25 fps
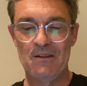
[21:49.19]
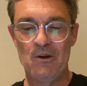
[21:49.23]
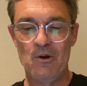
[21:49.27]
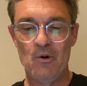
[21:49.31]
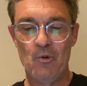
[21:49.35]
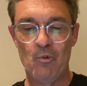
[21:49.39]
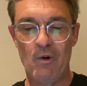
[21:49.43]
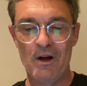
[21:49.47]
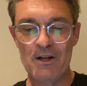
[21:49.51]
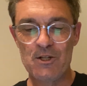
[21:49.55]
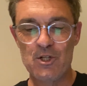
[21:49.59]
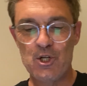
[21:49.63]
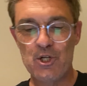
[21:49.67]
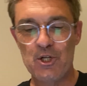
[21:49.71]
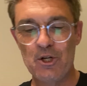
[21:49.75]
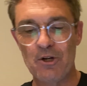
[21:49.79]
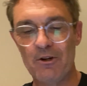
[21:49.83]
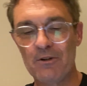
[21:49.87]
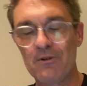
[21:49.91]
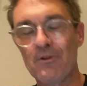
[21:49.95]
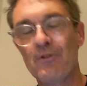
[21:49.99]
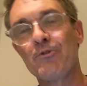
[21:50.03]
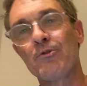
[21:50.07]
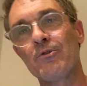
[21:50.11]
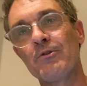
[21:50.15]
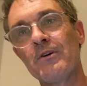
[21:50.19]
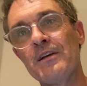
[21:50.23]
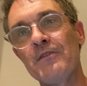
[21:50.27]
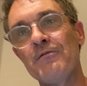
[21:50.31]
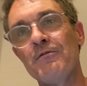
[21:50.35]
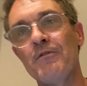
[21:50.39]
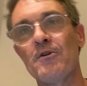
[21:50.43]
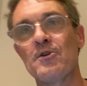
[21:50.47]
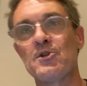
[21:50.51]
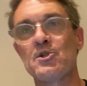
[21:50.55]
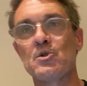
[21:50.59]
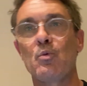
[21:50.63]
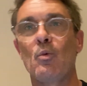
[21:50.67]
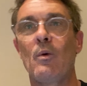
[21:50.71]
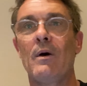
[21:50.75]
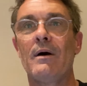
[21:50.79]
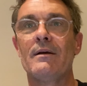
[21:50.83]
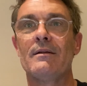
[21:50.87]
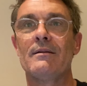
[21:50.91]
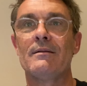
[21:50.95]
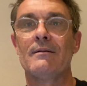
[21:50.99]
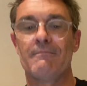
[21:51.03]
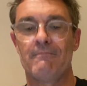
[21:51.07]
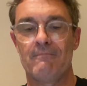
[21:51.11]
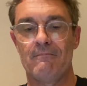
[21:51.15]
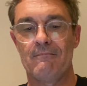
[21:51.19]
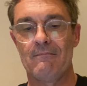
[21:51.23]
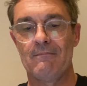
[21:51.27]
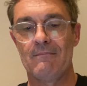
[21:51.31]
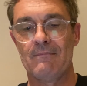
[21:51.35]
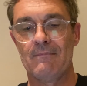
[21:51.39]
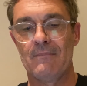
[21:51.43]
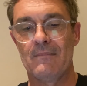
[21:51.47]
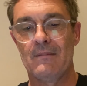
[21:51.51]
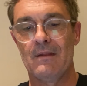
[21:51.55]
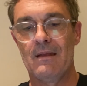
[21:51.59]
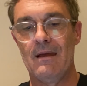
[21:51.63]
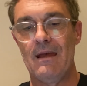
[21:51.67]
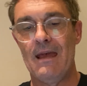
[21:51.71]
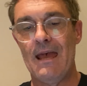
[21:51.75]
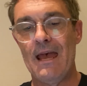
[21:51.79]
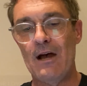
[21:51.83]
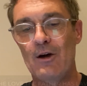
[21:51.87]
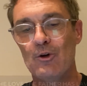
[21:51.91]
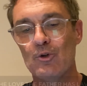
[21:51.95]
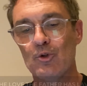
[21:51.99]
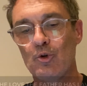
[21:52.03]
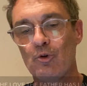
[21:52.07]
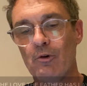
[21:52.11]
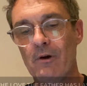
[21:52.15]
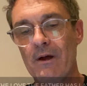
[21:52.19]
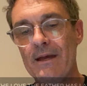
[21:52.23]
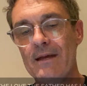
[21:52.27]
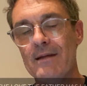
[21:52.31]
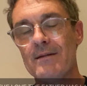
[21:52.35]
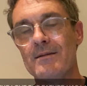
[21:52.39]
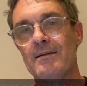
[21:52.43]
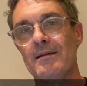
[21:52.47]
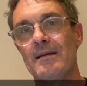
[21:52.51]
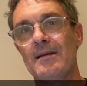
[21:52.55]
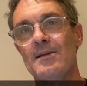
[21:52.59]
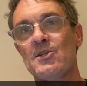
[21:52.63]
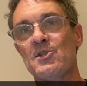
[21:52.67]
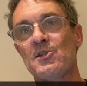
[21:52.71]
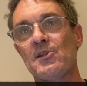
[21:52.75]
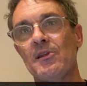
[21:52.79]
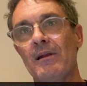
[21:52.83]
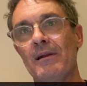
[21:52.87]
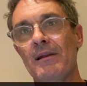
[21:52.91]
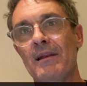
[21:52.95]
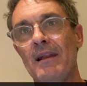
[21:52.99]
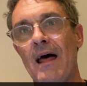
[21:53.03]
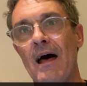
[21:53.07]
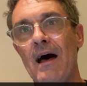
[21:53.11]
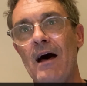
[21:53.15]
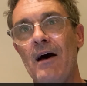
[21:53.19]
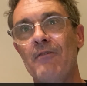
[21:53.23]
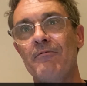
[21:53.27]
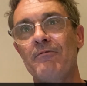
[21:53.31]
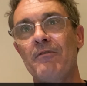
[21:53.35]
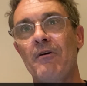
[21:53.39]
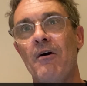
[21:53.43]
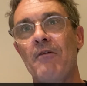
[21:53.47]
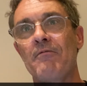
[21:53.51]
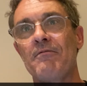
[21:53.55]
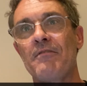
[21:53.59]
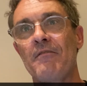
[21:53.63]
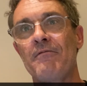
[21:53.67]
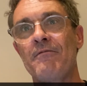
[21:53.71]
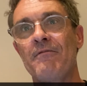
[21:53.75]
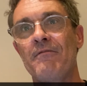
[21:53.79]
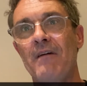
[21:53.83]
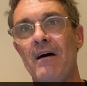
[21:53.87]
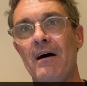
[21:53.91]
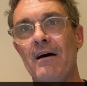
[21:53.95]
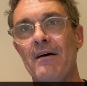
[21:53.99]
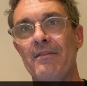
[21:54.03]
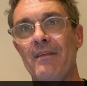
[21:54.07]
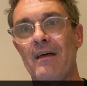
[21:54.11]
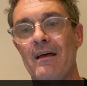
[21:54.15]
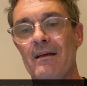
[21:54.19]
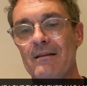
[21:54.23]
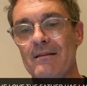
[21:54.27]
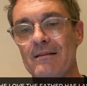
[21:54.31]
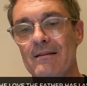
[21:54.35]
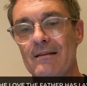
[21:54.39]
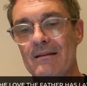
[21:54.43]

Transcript: 1 John 3 verse 1, how great is the love of the Father